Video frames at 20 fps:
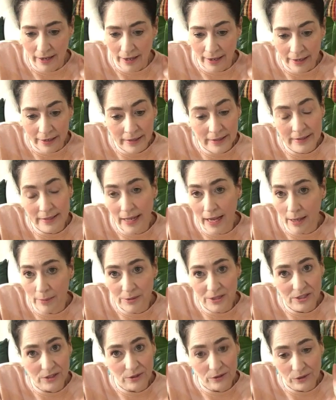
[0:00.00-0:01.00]
It is
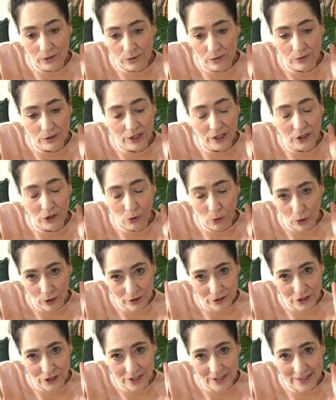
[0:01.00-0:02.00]
absolutely
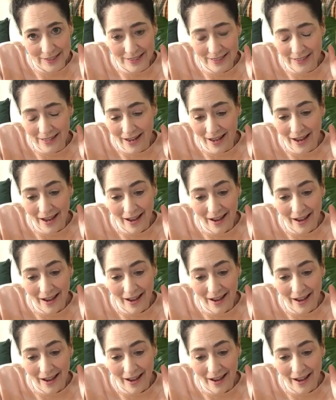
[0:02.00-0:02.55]
gorgeous.